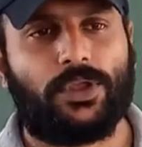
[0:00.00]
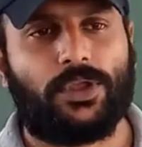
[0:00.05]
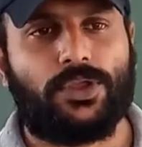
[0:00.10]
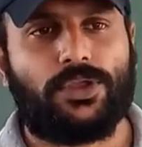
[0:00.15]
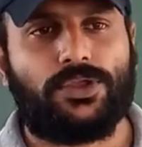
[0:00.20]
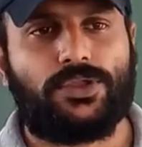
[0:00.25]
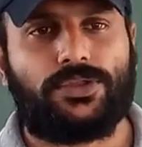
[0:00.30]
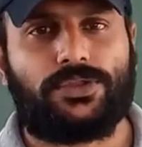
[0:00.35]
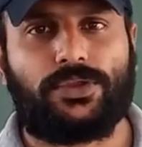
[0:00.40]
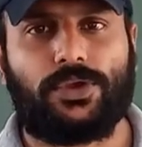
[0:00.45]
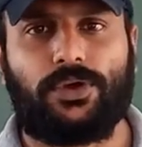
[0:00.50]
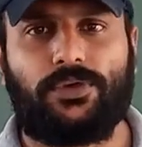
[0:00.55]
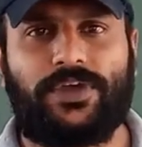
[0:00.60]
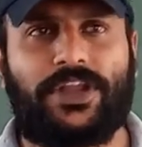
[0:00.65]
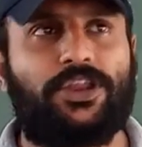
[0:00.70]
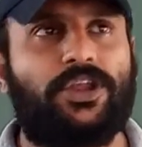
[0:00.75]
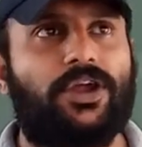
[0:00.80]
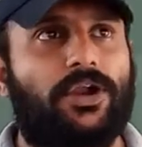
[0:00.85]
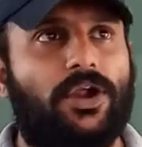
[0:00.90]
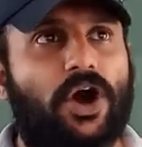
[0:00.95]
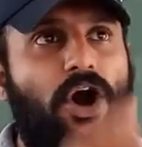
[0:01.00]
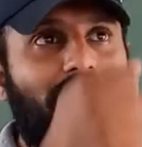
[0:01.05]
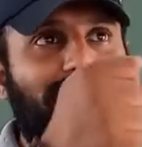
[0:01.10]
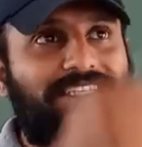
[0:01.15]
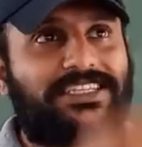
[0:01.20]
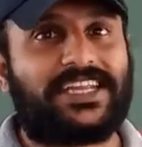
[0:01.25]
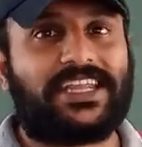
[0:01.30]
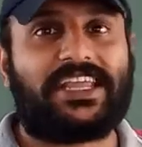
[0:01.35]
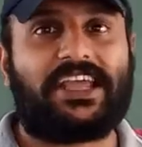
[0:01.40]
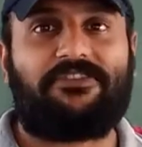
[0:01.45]
So when you are
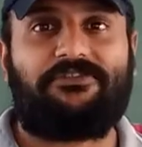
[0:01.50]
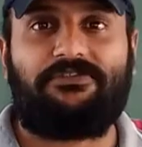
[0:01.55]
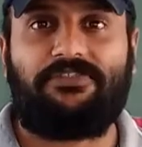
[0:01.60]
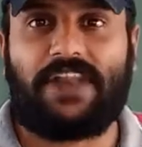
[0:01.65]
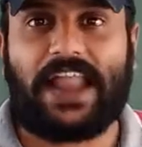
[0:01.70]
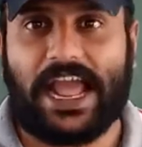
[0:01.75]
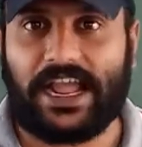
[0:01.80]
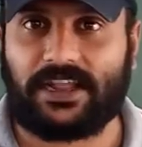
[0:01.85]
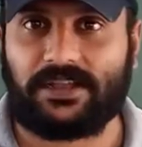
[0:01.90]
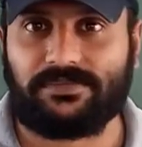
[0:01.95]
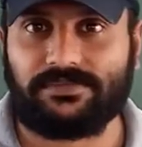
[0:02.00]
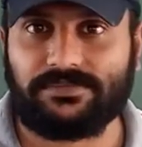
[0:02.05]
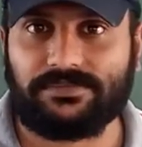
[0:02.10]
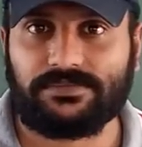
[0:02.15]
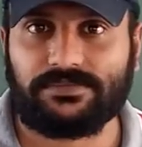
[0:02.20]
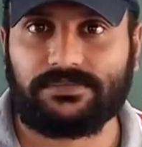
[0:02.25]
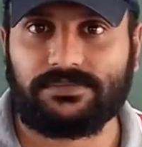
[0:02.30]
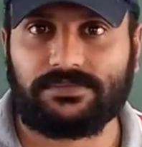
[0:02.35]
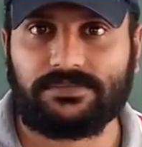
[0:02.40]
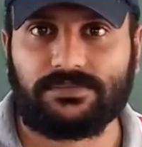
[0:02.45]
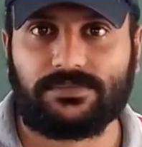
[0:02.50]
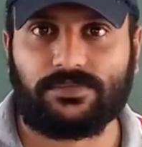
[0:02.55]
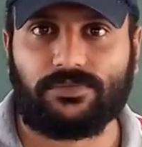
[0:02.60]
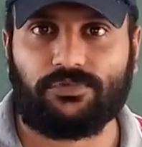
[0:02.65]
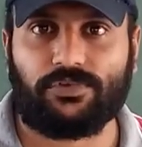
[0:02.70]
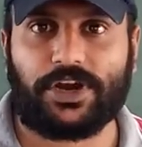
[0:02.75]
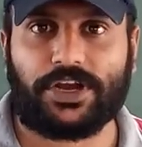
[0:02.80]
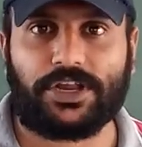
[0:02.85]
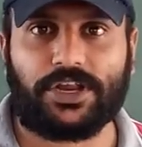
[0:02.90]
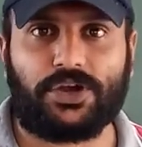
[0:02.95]
hoisting a flag,
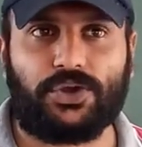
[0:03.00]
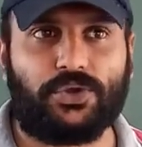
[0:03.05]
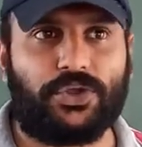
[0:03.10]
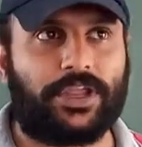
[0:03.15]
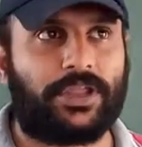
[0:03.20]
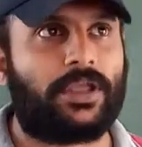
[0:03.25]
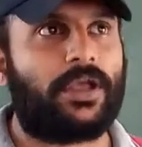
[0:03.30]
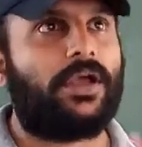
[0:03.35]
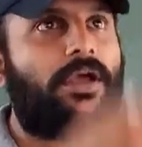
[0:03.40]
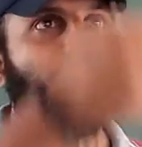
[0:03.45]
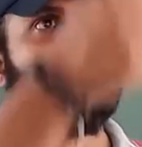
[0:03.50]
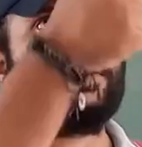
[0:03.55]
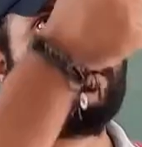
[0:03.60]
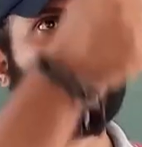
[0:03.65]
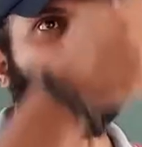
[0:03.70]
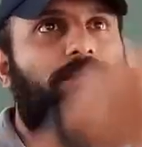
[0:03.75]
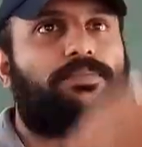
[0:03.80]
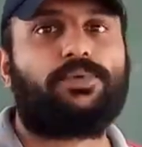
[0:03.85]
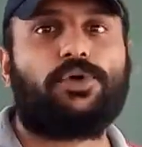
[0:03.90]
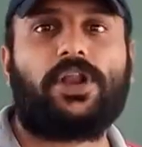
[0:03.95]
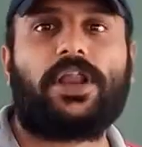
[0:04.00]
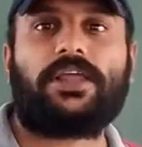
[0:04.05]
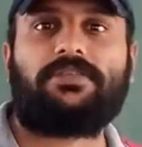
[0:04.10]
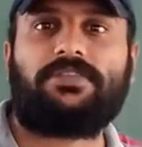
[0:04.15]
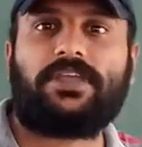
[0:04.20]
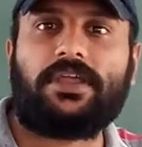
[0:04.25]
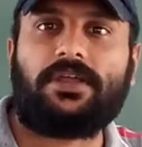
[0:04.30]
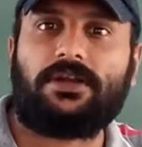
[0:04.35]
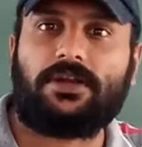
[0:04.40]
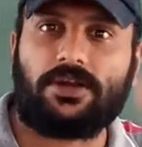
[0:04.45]
what you are doing? You are pulling
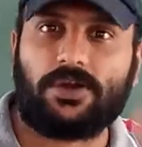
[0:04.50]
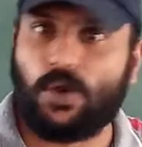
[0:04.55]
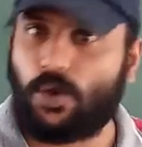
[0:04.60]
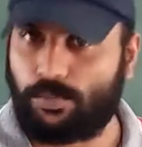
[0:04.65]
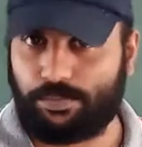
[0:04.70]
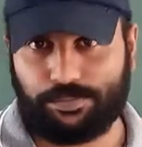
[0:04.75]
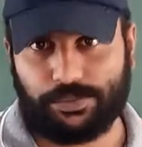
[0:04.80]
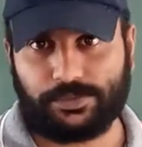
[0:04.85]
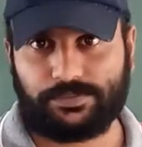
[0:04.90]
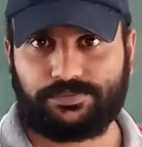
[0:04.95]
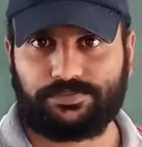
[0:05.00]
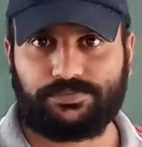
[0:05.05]
the rope.